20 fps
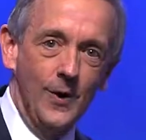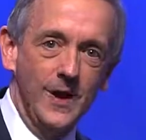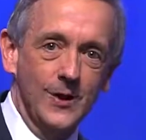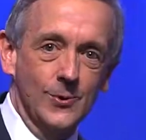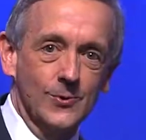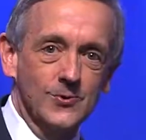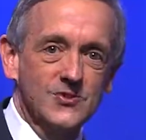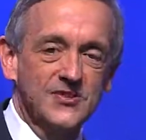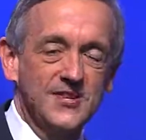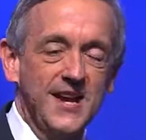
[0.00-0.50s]
we
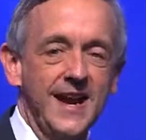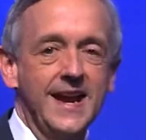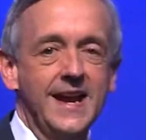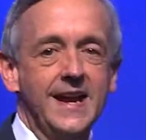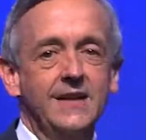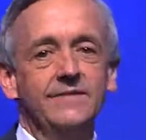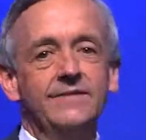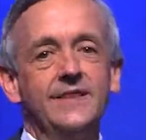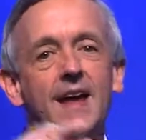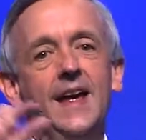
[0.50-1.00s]
are
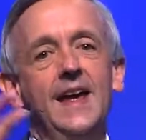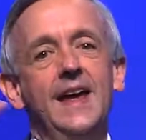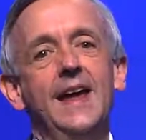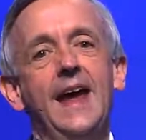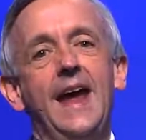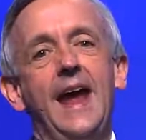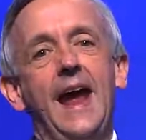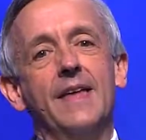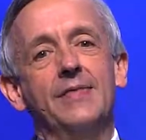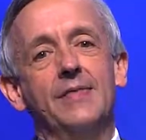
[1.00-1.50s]
saved
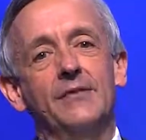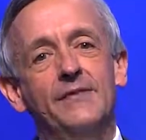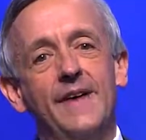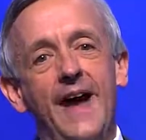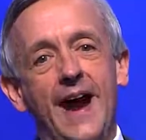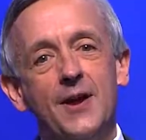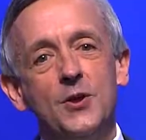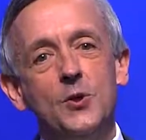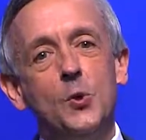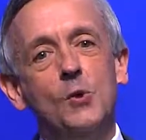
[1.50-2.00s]
and the
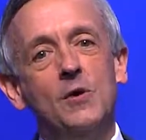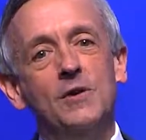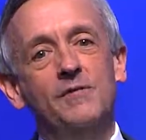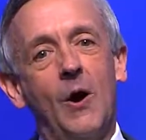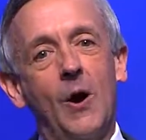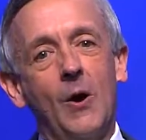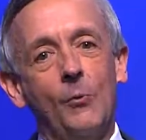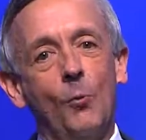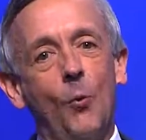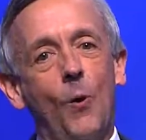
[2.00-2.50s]
value of
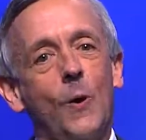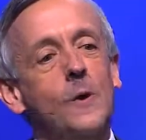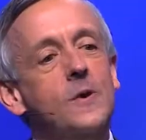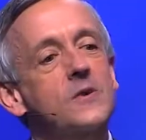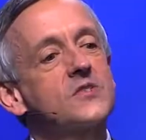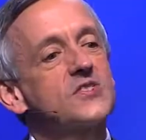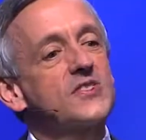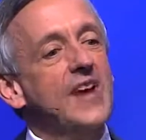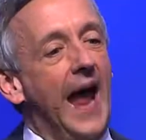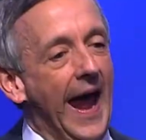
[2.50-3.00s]
our
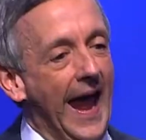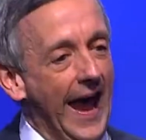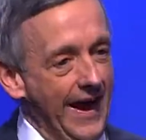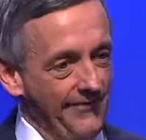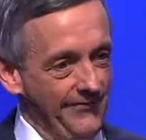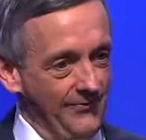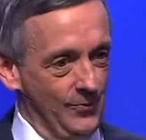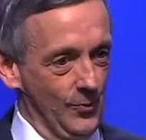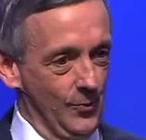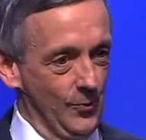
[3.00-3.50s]
works
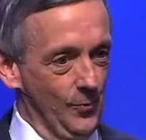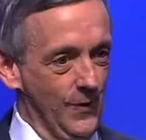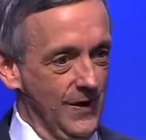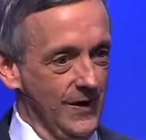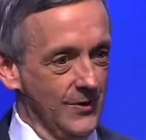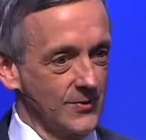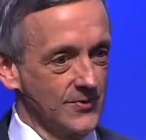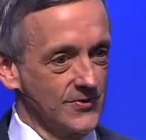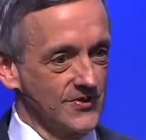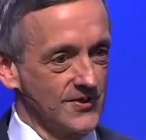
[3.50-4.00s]
after
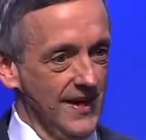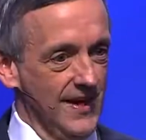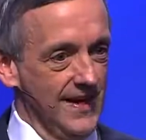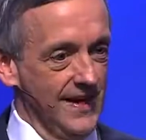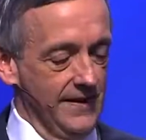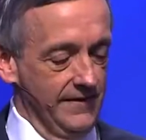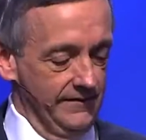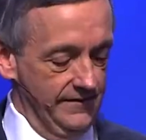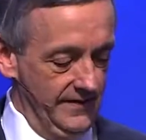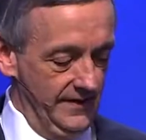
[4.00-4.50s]
we are
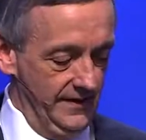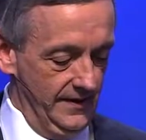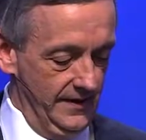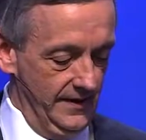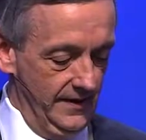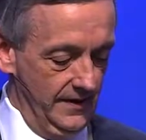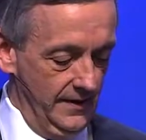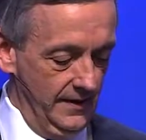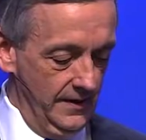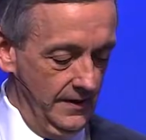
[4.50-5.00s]
saved.
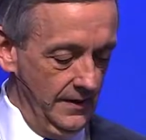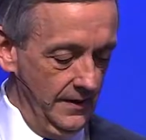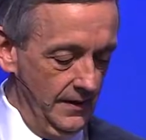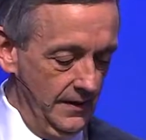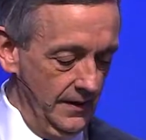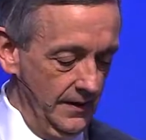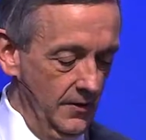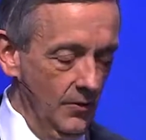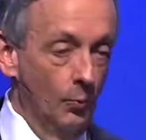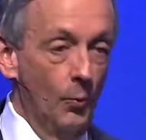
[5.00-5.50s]

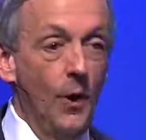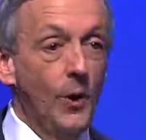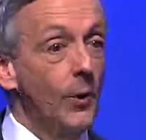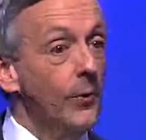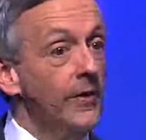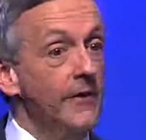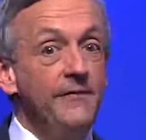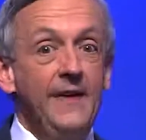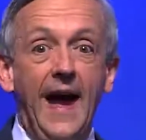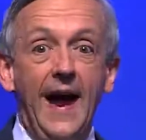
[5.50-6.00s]
What
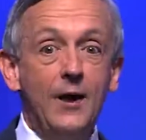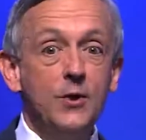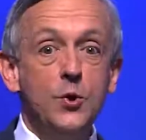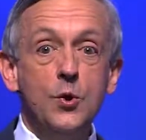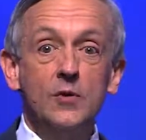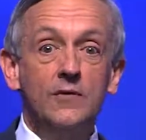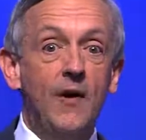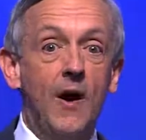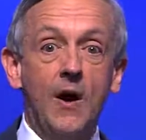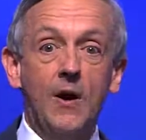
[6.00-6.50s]
are the
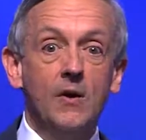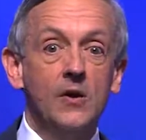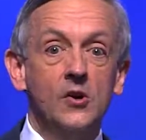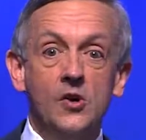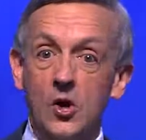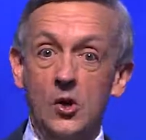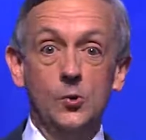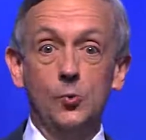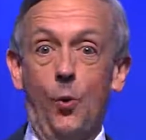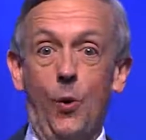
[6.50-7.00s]
value of our
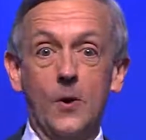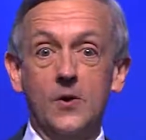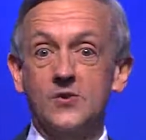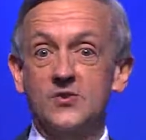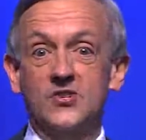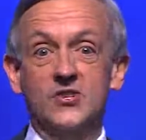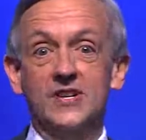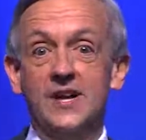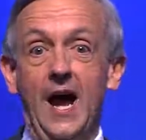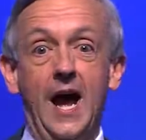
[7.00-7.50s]
good
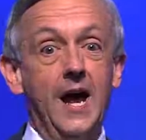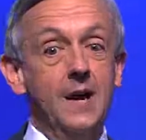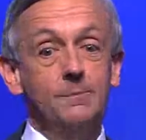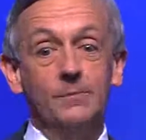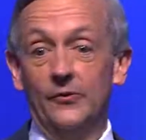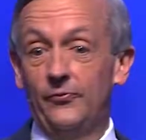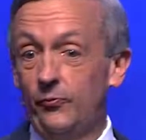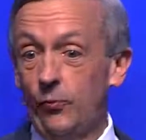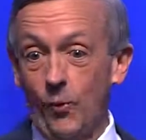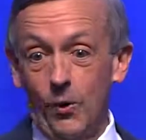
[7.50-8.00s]
works to
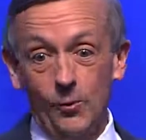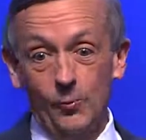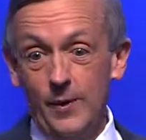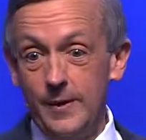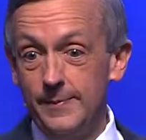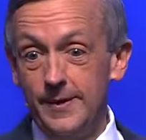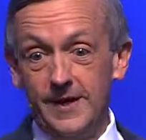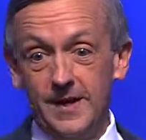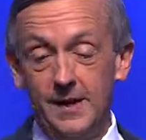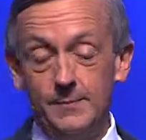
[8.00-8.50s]
God before
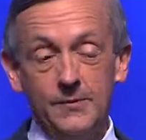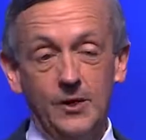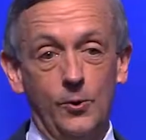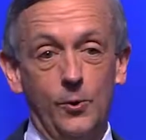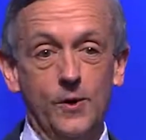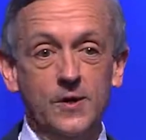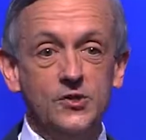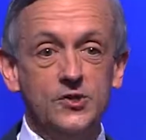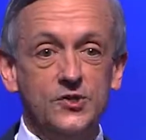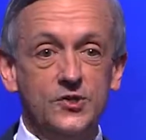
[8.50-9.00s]
we become a
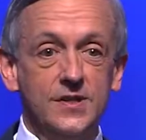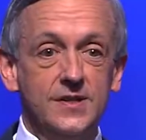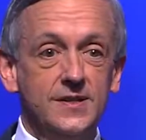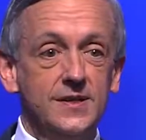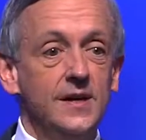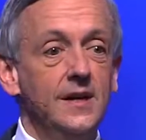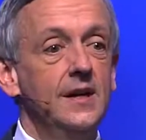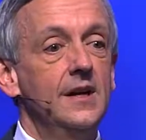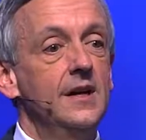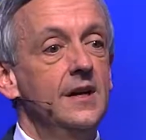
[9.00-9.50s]

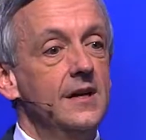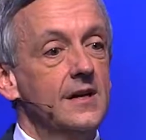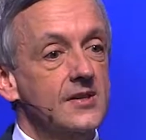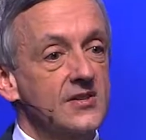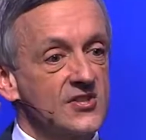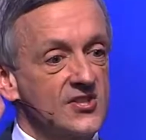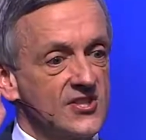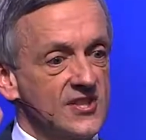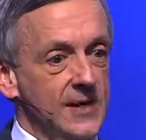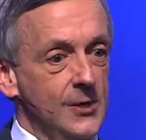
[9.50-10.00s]
Christian?
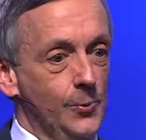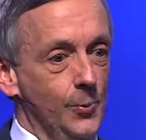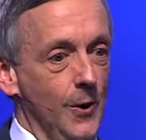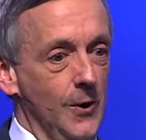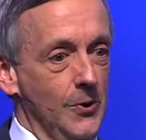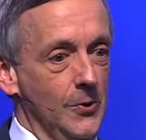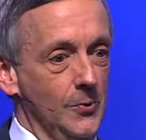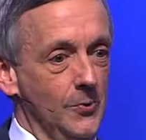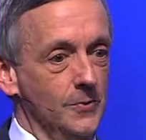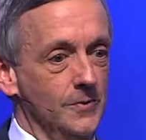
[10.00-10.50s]

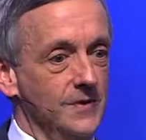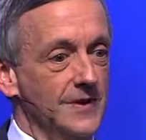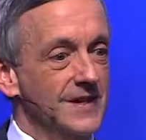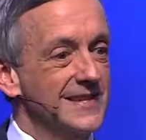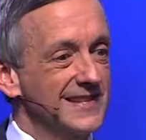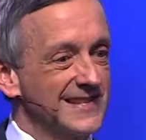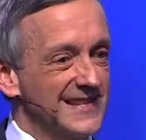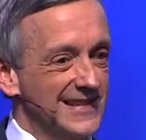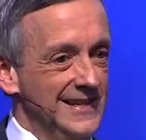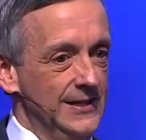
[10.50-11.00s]
Zero,
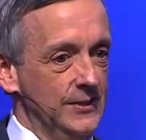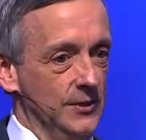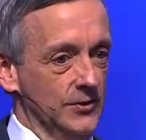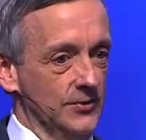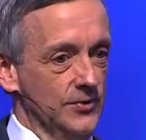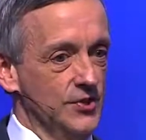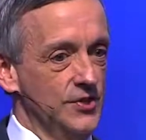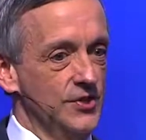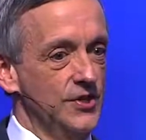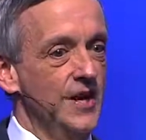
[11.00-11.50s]

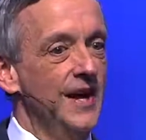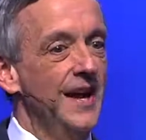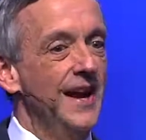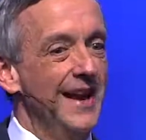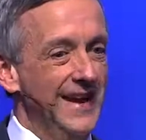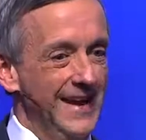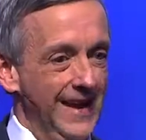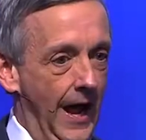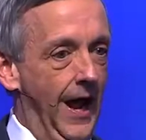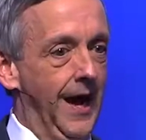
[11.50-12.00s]
zilch,
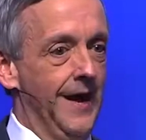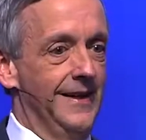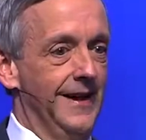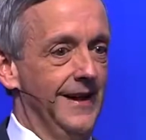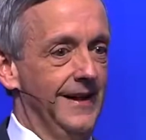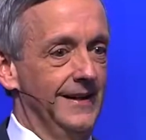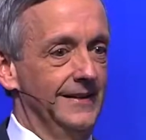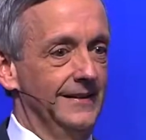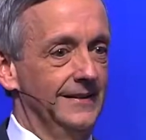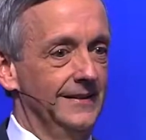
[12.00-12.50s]

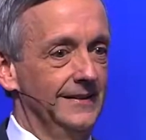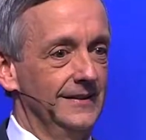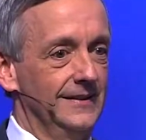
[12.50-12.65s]
nada.